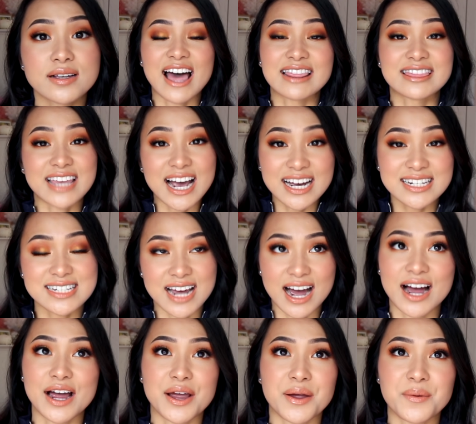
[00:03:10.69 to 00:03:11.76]
At that
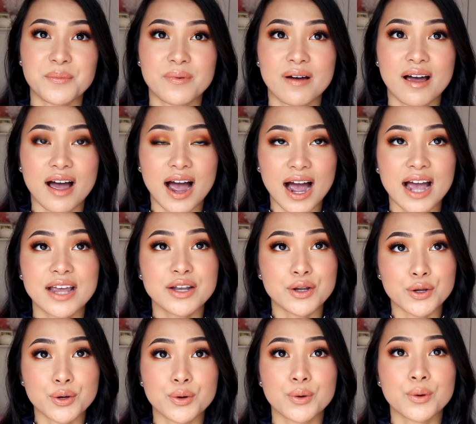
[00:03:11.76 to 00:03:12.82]
time, I
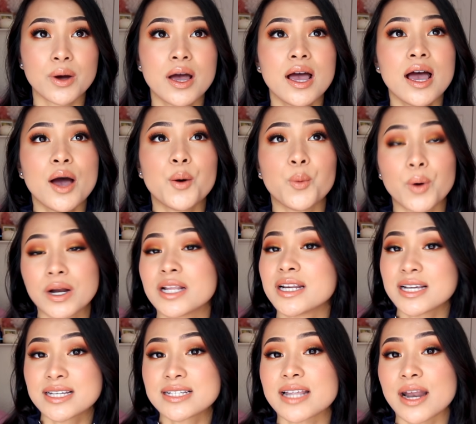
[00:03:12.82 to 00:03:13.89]
knew what it
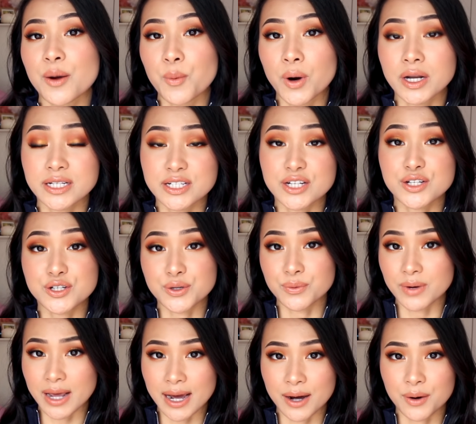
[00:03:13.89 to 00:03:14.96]
is that I wanted to do
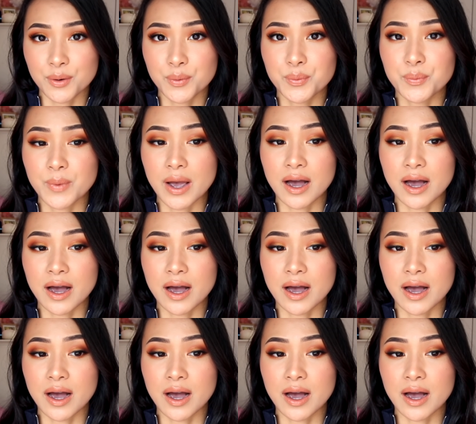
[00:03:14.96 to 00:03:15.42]
now,